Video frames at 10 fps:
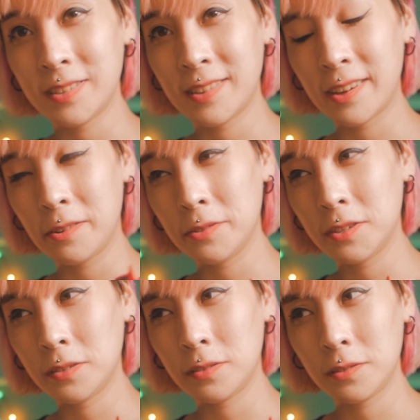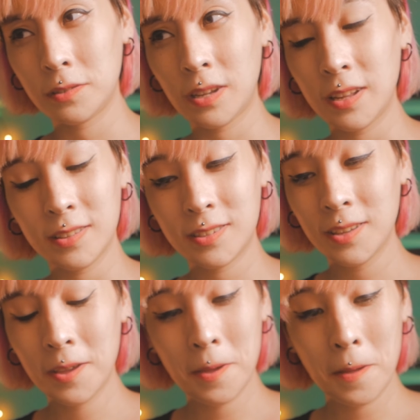on like other kits,
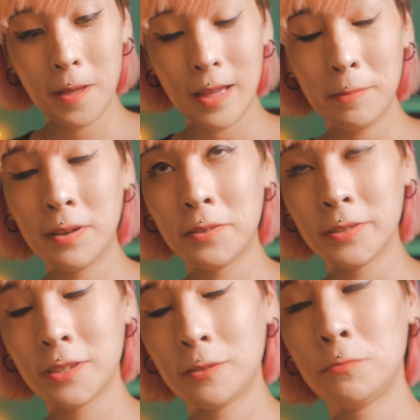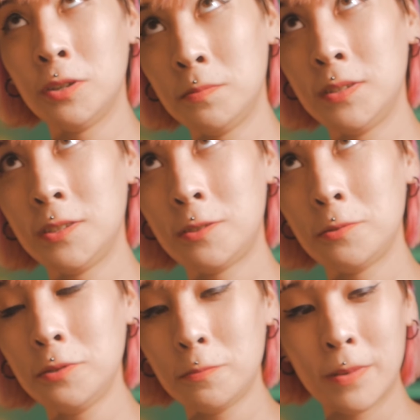I mean, other mobile
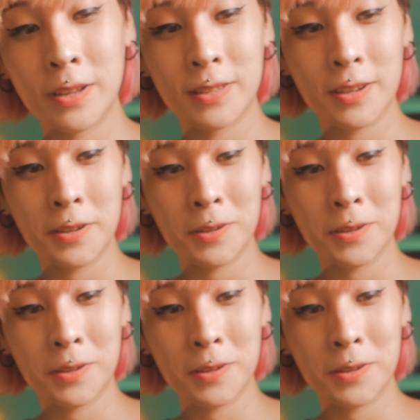suits, but